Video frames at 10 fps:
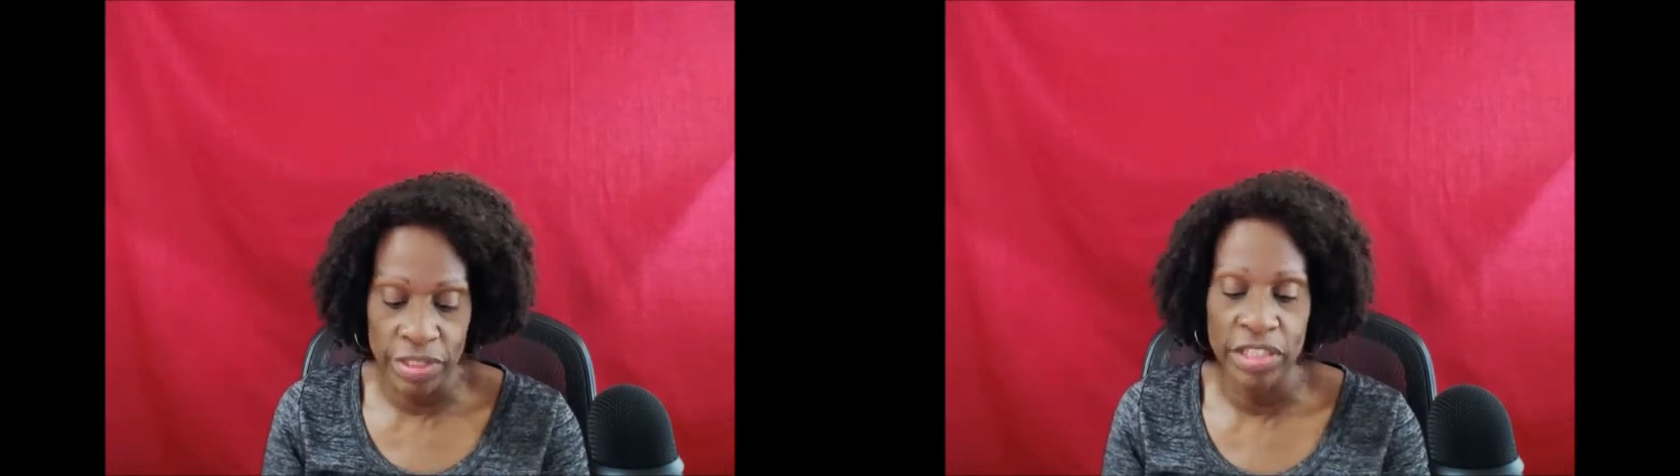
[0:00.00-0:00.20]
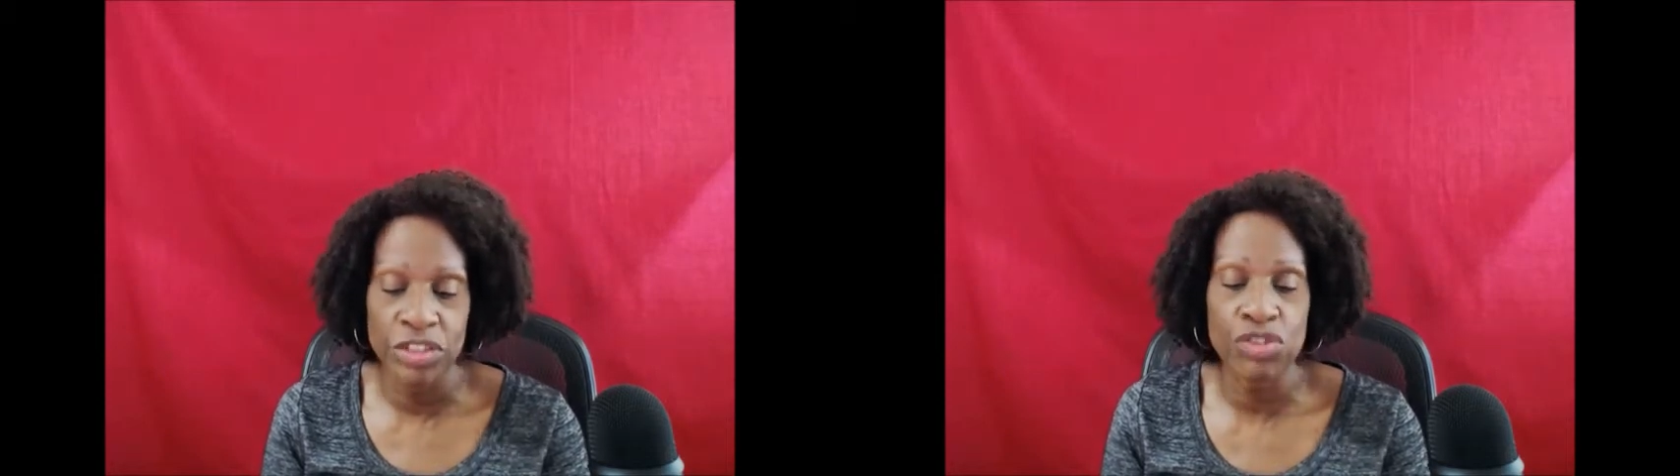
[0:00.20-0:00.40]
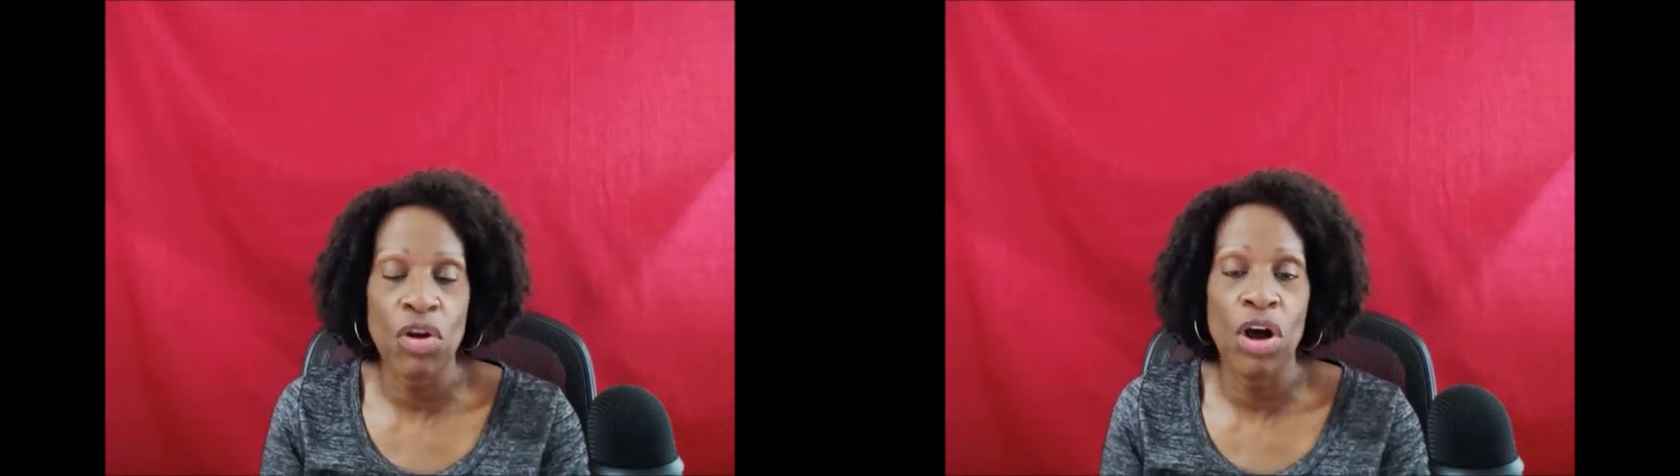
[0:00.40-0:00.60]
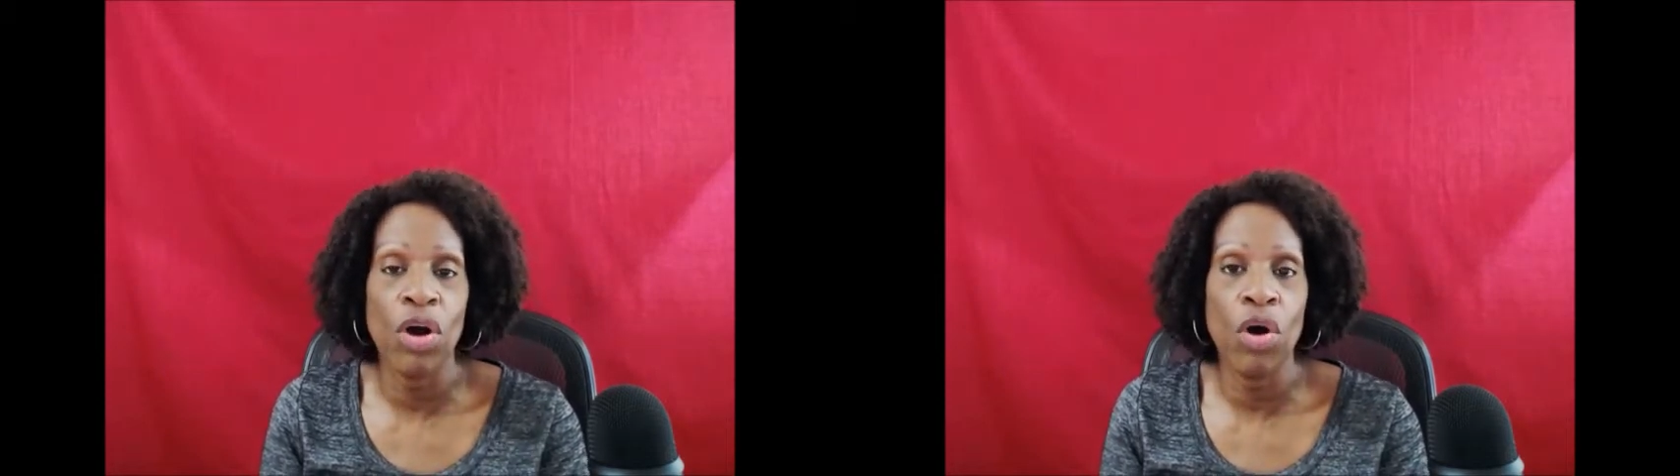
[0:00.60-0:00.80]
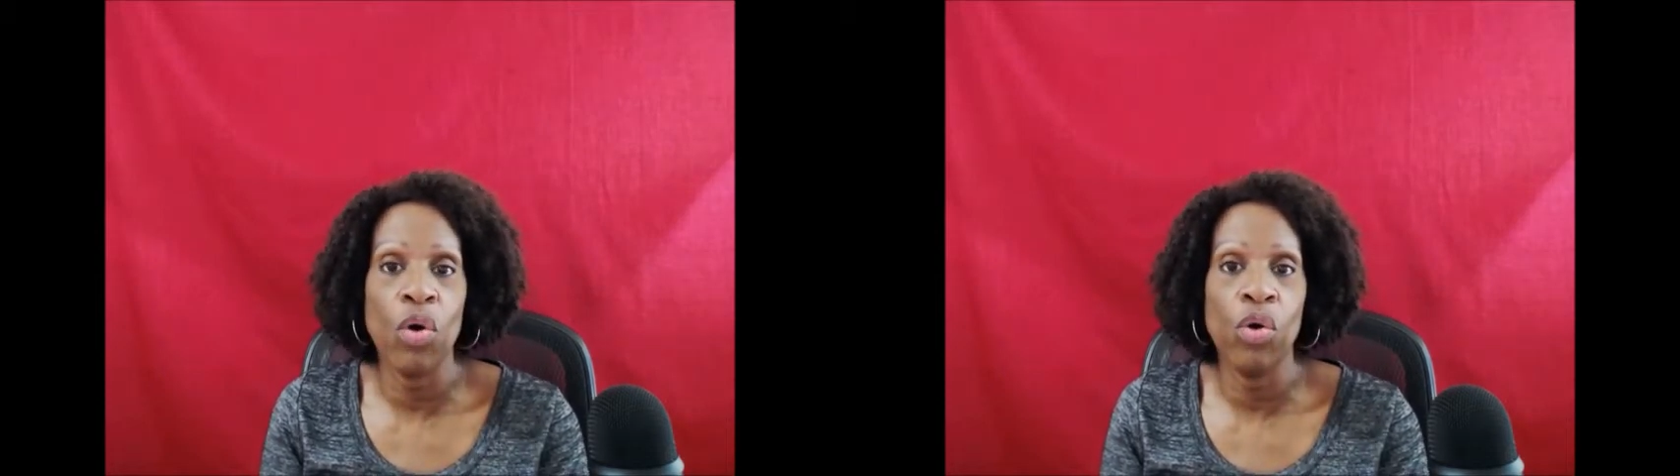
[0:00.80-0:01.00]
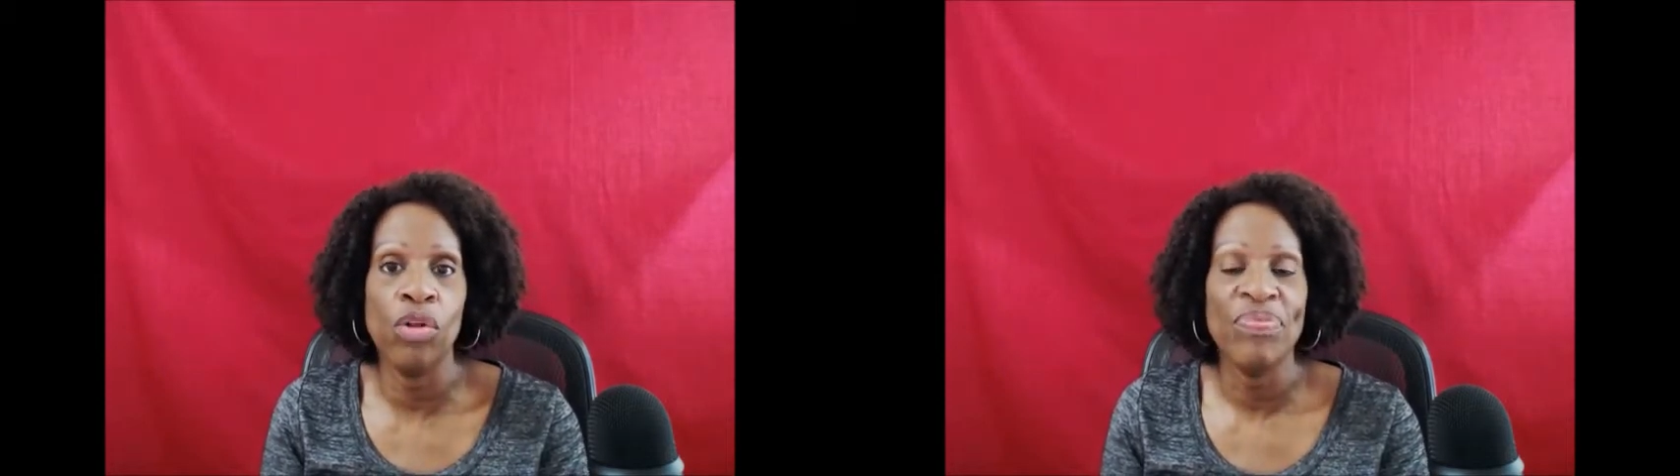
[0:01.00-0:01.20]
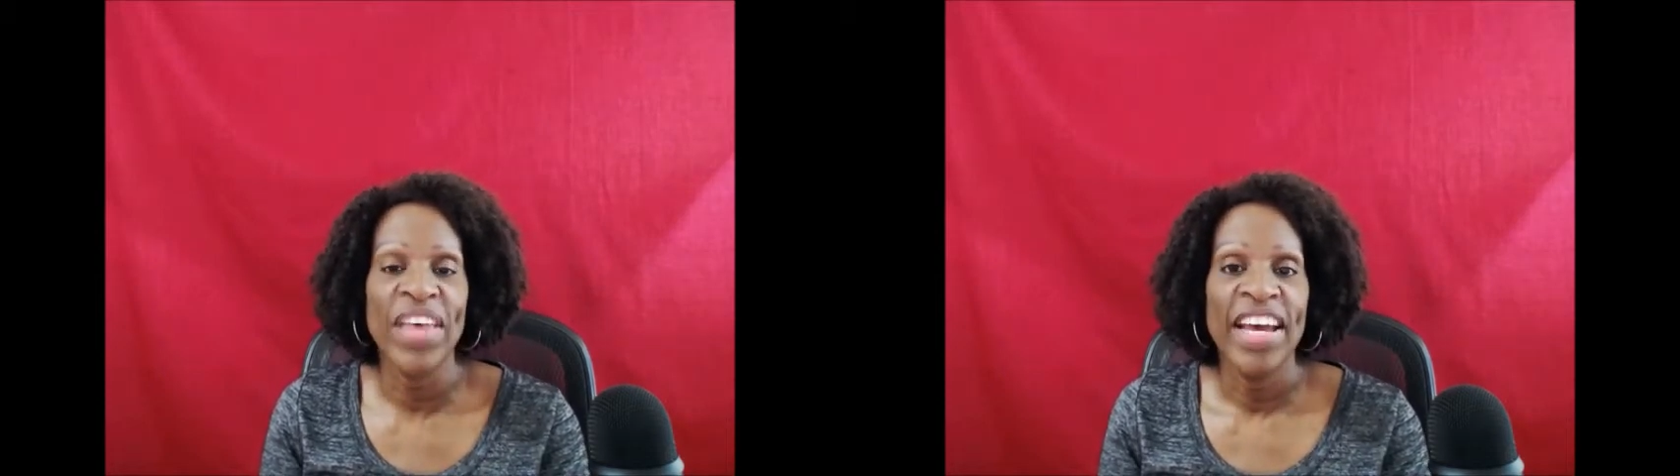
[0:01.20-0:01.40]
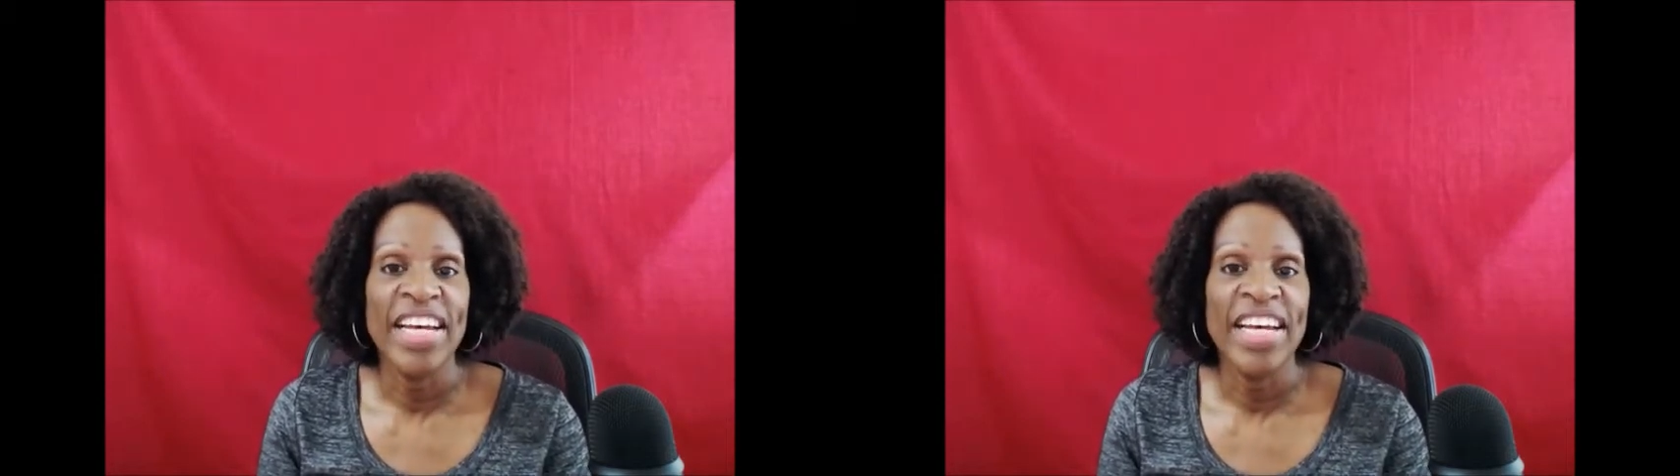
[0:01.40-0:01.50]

A stronghold